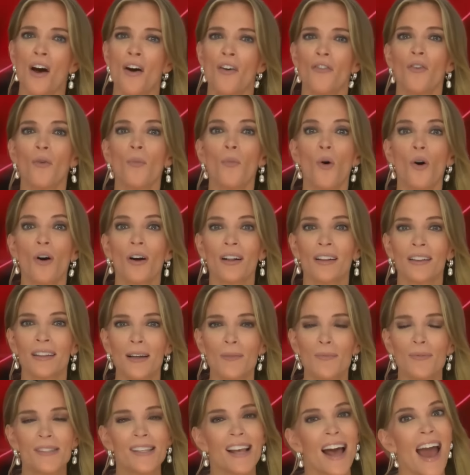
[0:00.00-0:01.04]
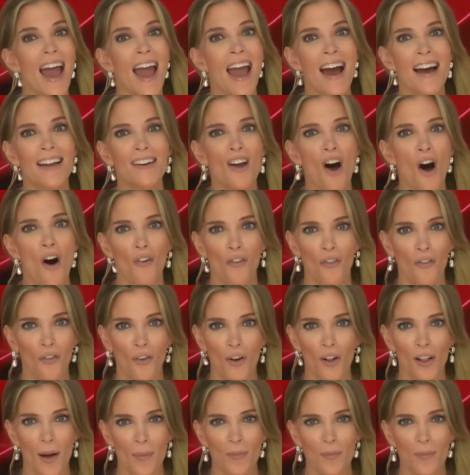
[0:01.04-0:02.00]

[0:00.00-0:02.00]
for more clips and full